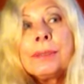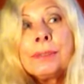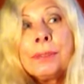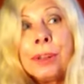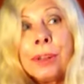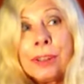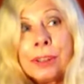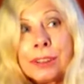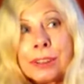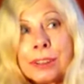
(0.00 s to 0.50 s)

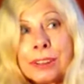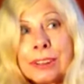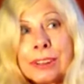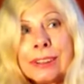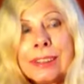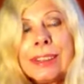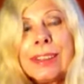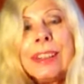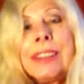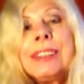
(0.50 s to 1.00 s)

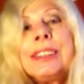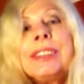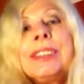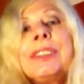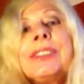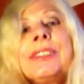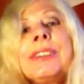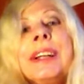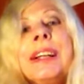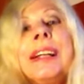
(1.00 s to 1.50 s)
First, it's a
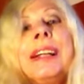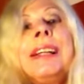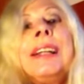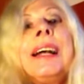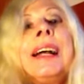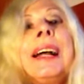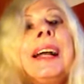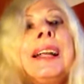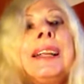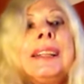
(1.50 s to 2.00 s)
great
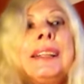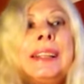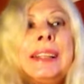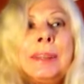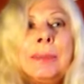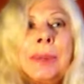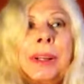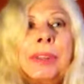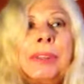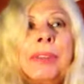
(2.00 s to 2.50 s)

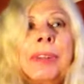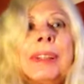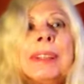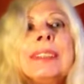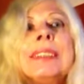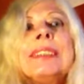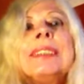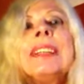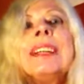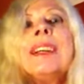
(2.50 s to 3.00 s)
idea, my
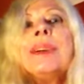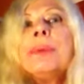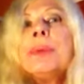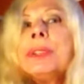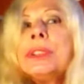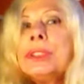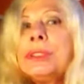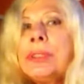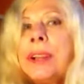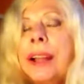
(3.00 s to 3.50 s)
friends,
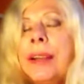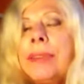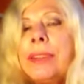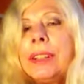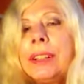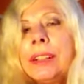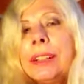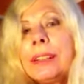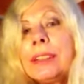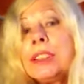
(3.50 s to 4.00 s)
when
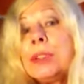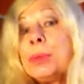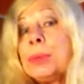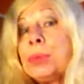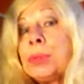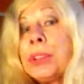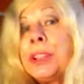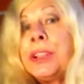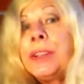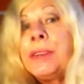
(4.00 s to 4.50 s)
traveling to
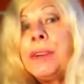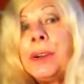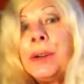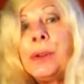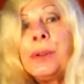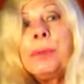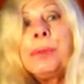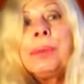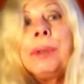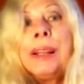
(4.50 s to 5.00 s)
bring your
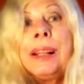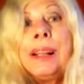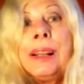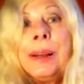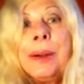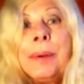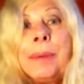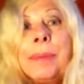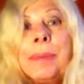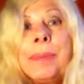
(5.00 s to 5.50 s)
own
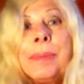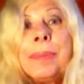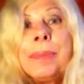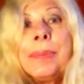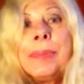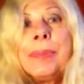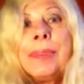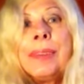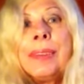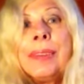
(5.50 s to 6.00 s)
pillow.
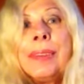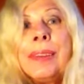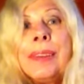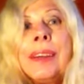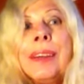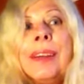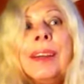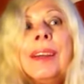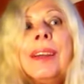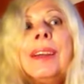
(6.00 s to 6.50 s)

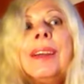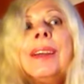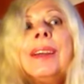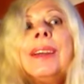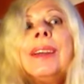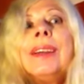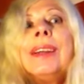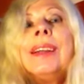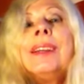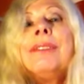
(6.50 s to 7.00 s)

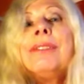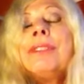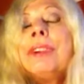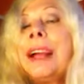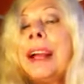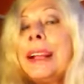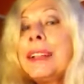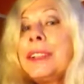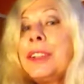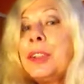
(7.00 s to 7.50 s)
In
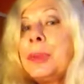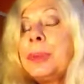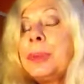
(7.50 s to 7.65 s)
fact, there